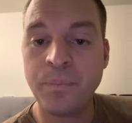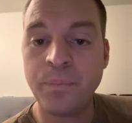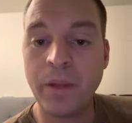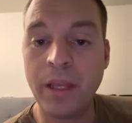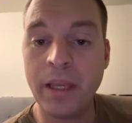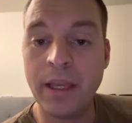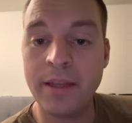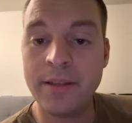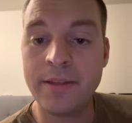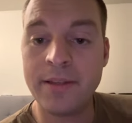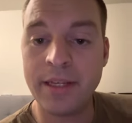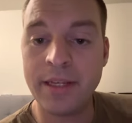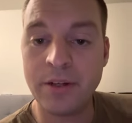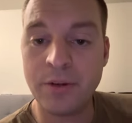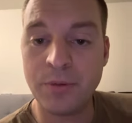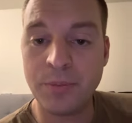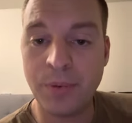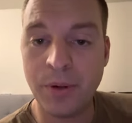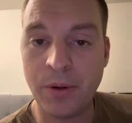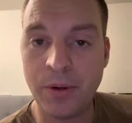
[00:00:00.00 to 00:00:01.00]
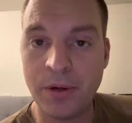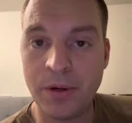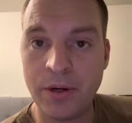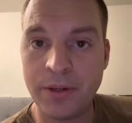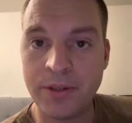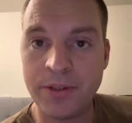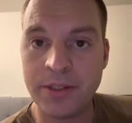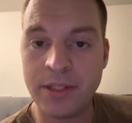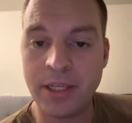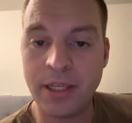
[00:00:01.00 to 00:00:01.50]
and Xander
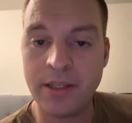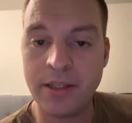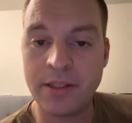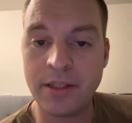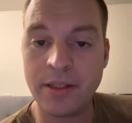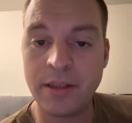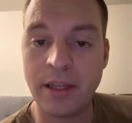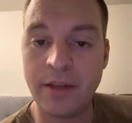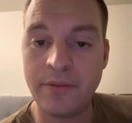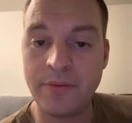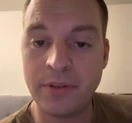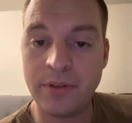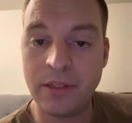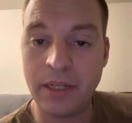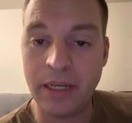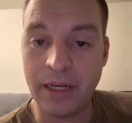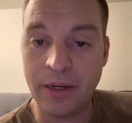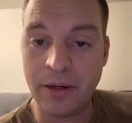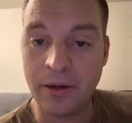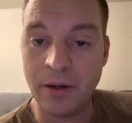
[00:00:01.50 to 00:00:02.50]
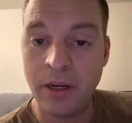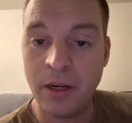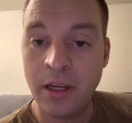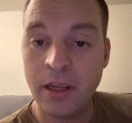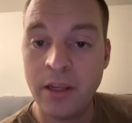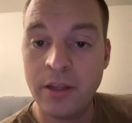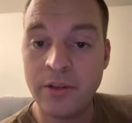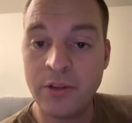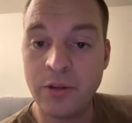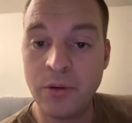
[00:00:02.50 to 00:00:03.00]
Bogaerts, his 11-year,
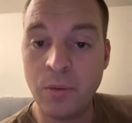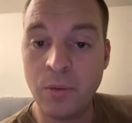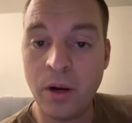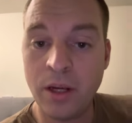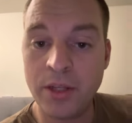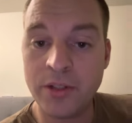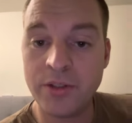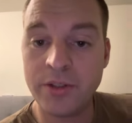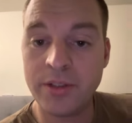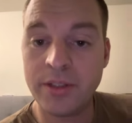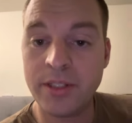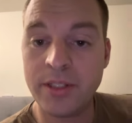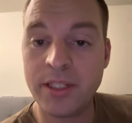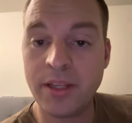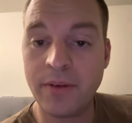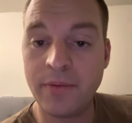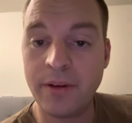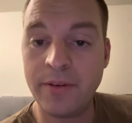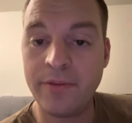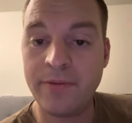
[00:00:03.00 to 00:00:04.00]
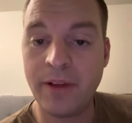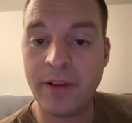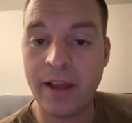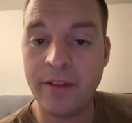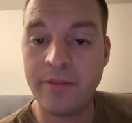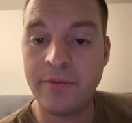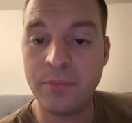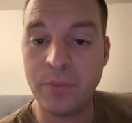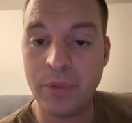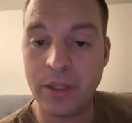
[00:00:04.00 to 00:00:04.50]

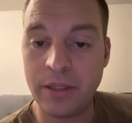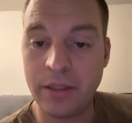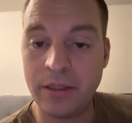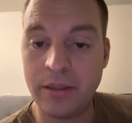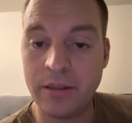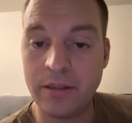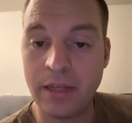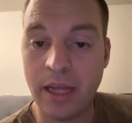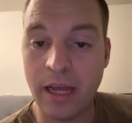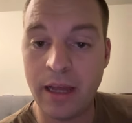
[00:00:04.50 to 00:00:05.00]
$275 million